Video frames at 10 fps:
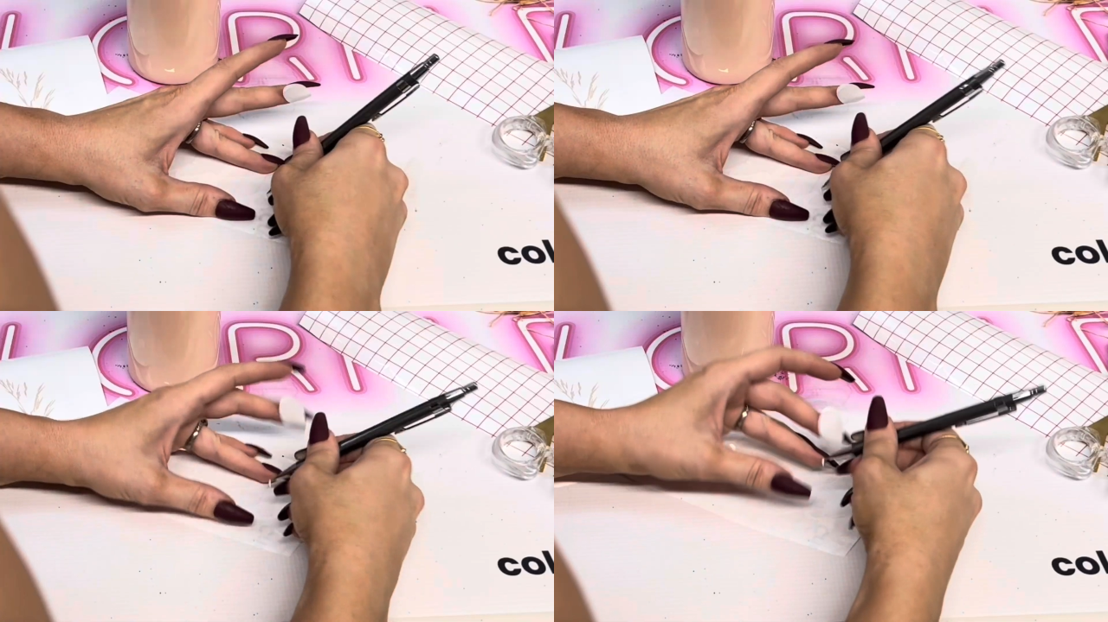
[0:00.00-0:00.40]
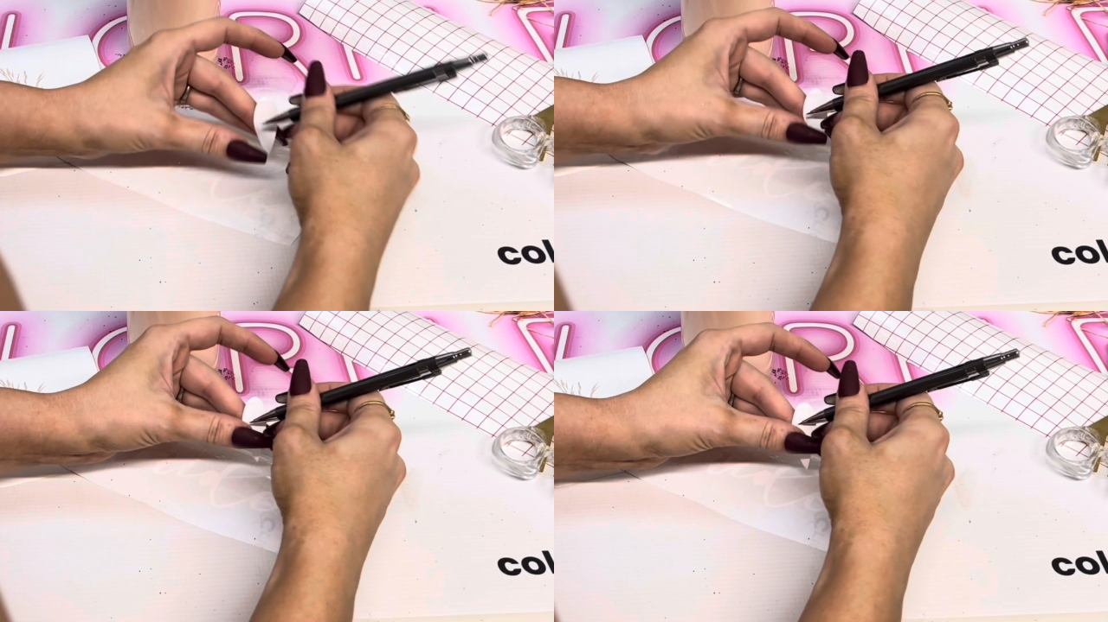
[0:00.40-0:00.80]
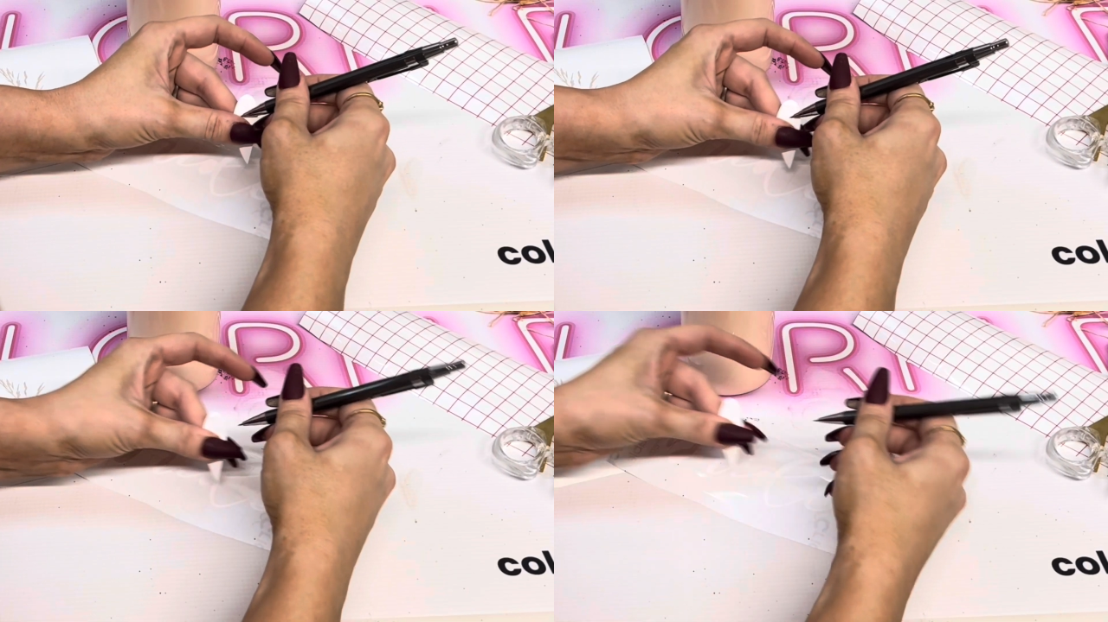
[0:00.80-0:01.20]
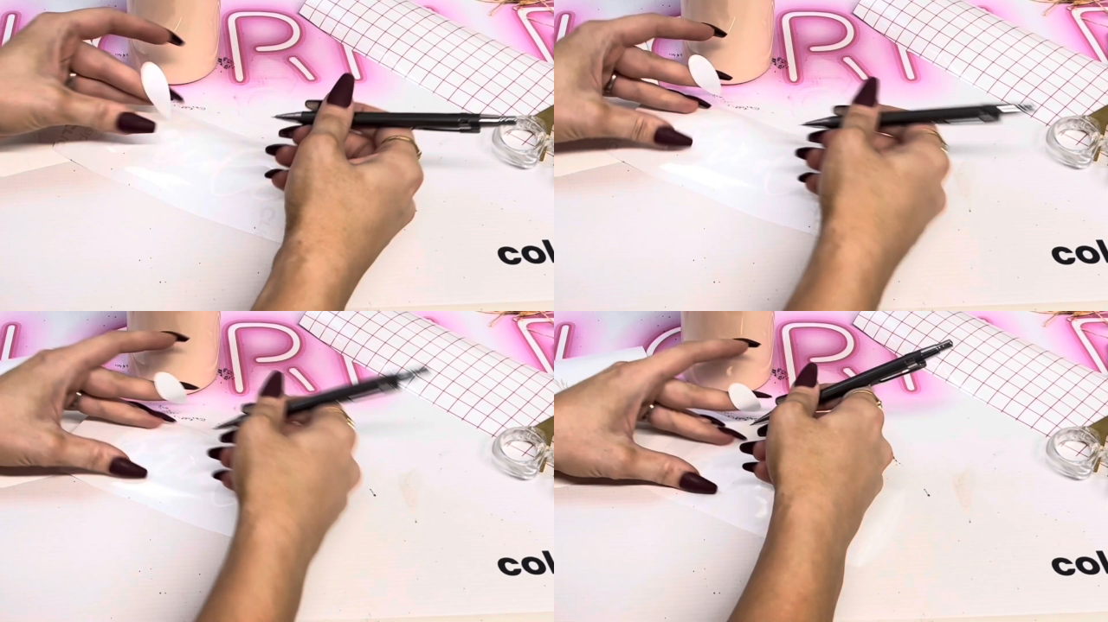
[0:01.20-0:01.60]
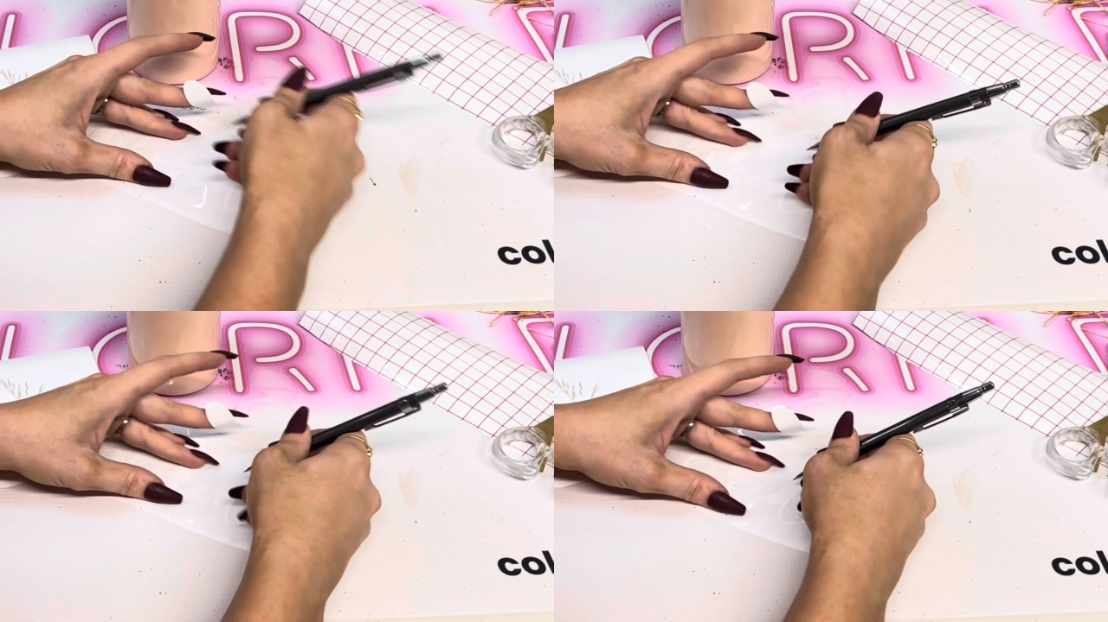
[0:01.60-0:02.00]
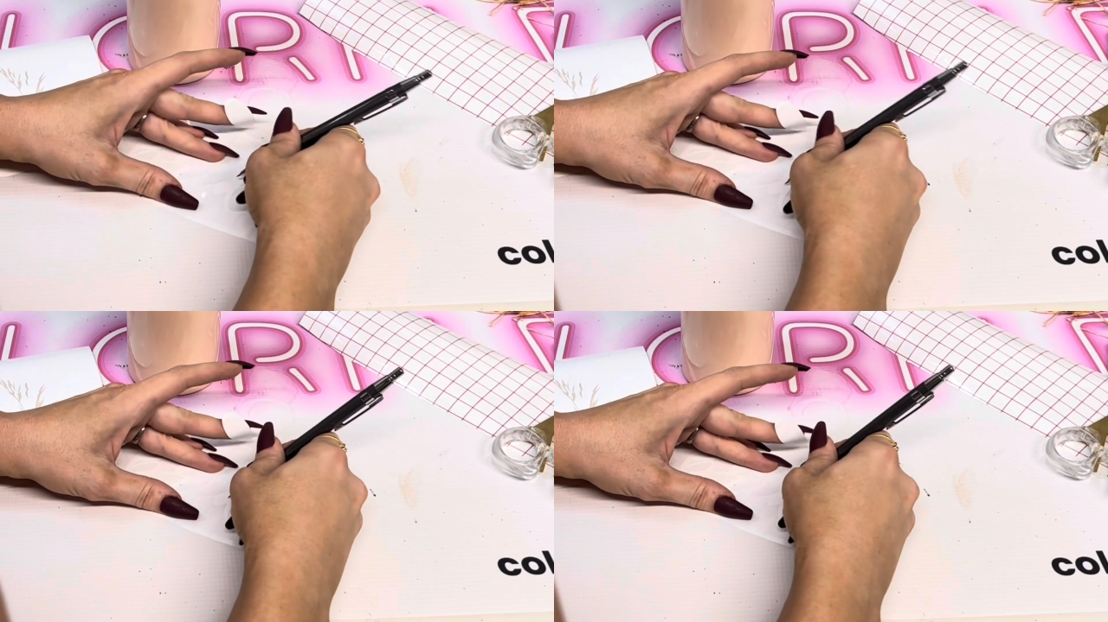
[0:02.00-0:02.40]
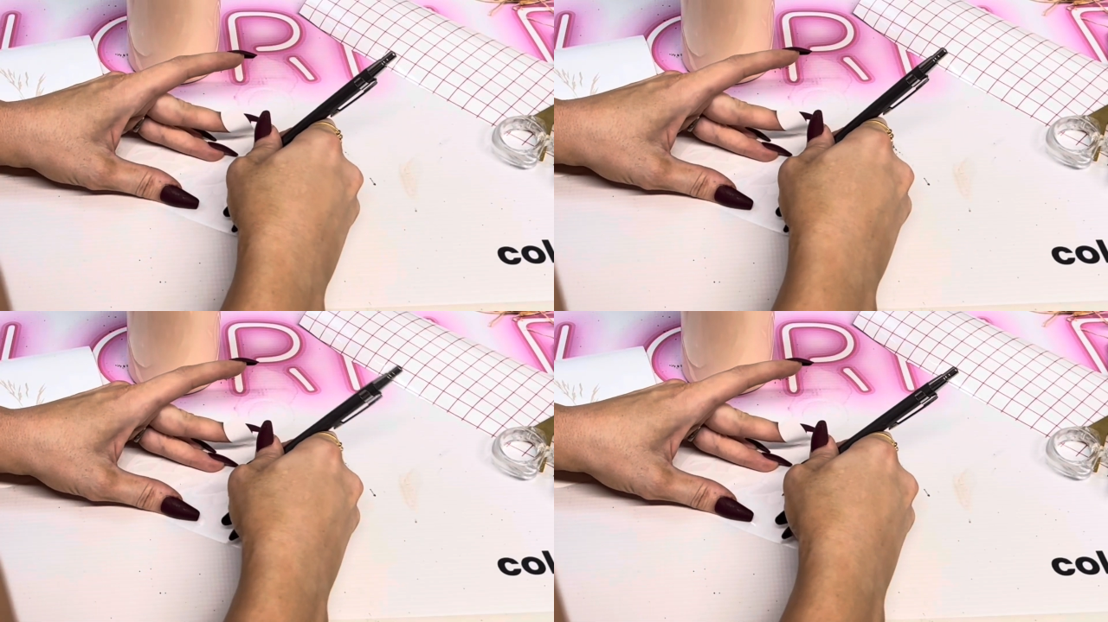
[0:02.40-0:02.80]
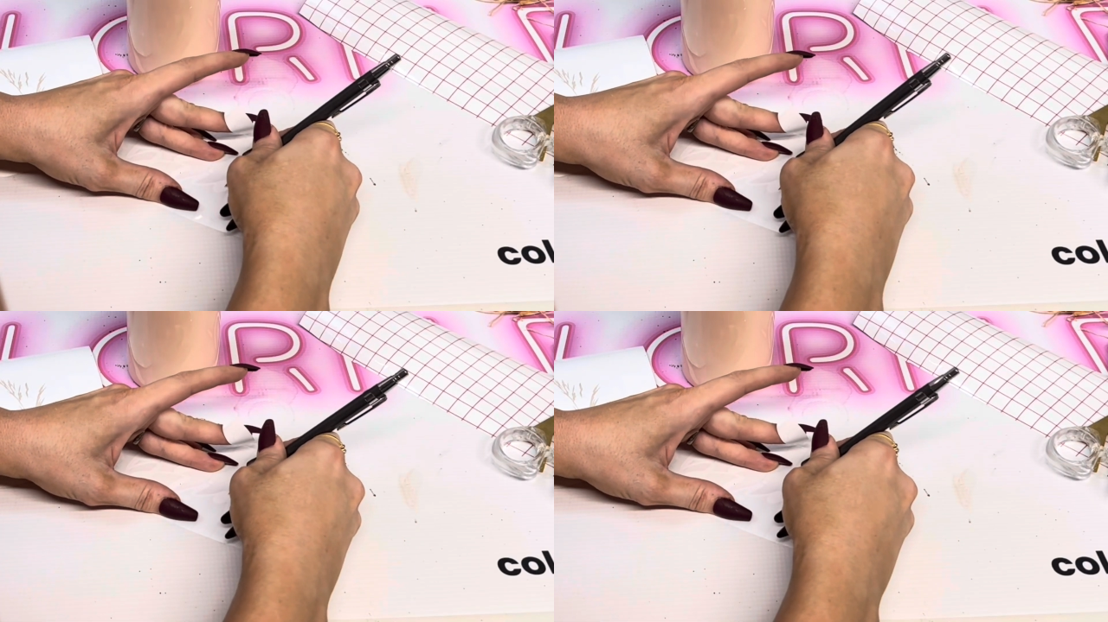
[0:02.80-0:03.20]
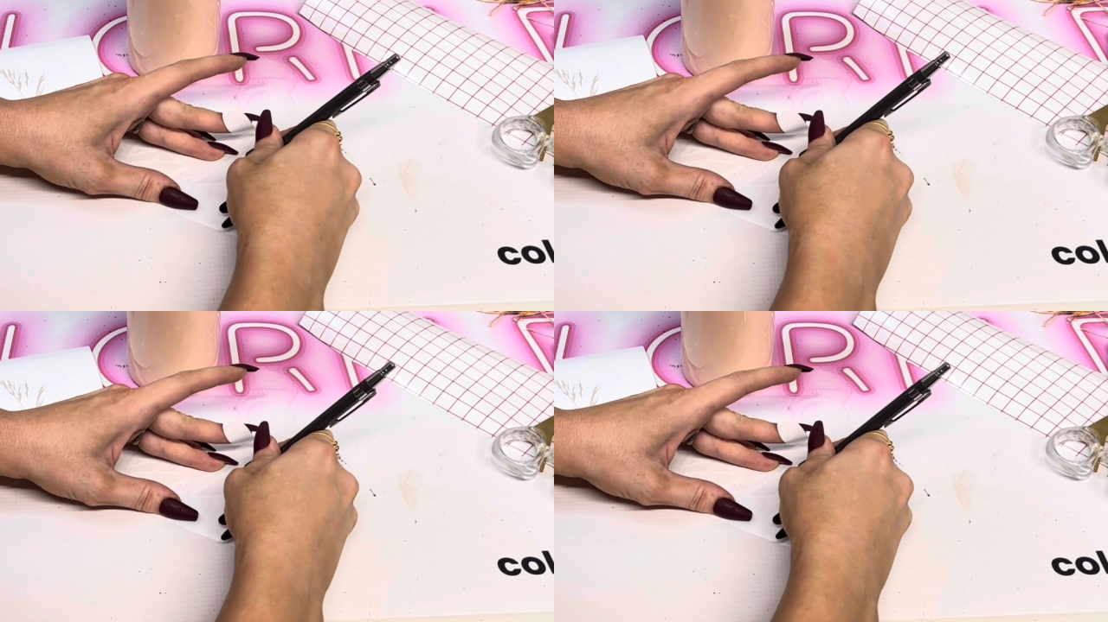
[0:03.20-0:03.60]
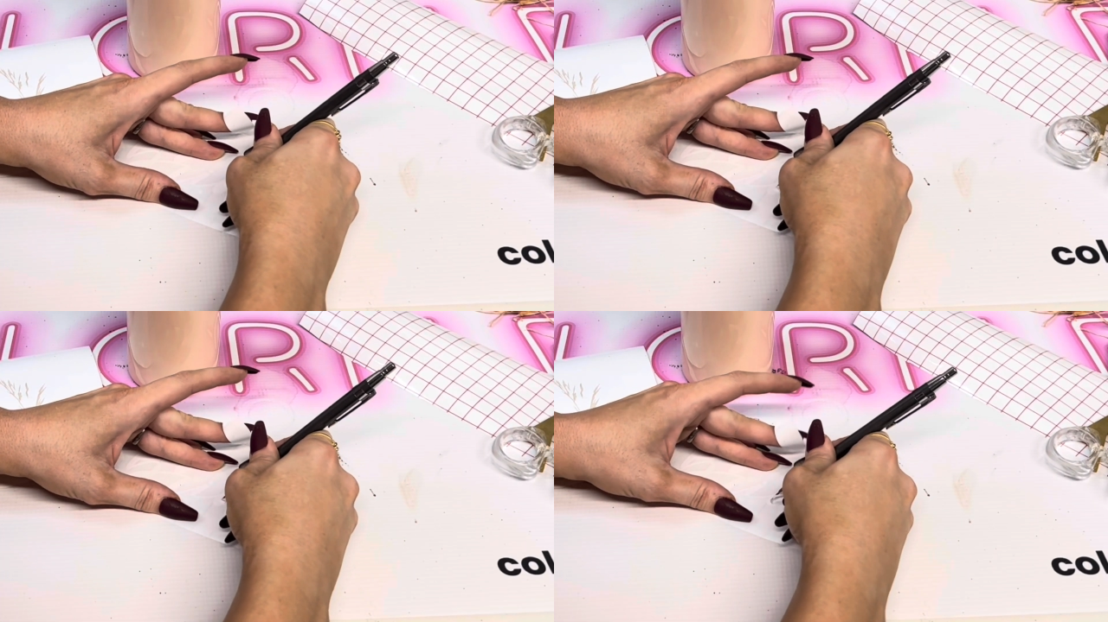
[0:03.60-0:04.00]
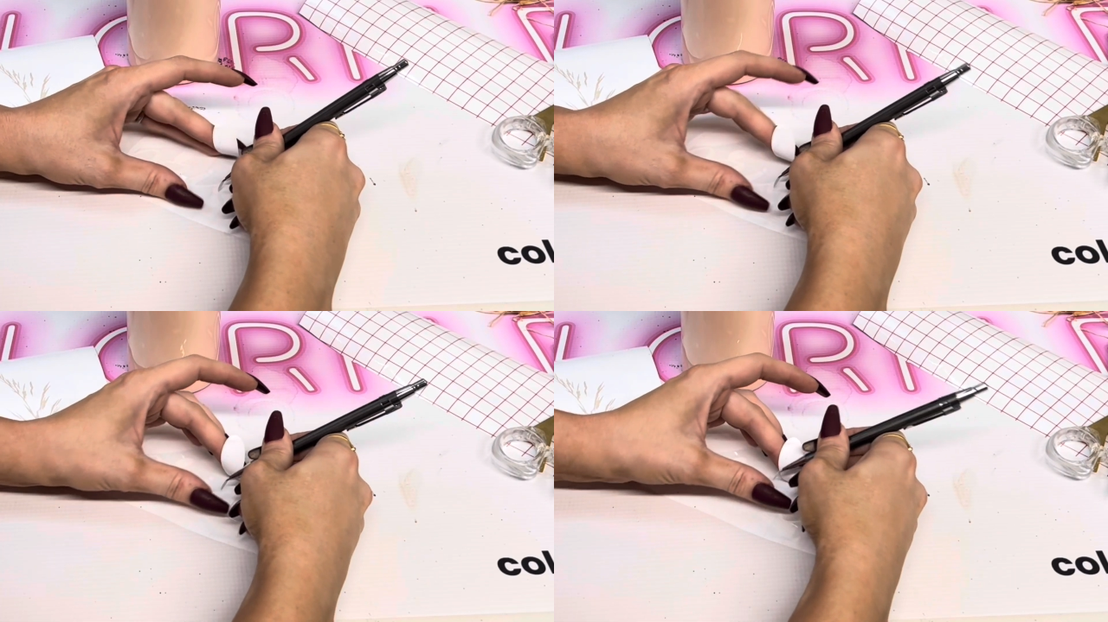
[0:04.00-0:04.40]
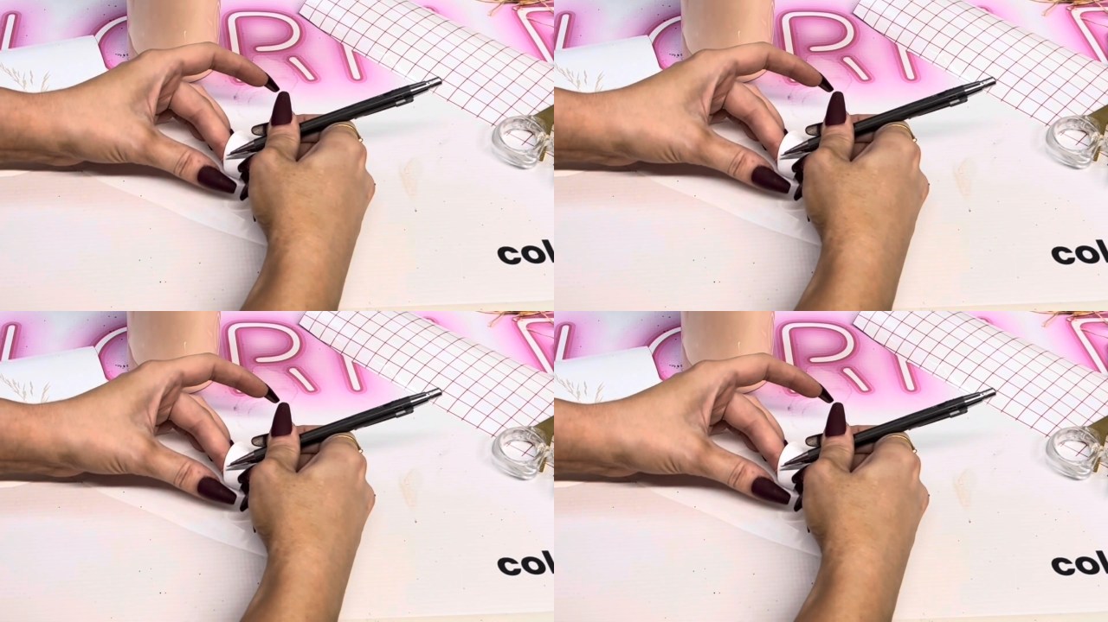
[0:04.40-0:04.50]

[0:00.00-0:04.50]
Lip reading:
No face is visible, so there are no lips to read.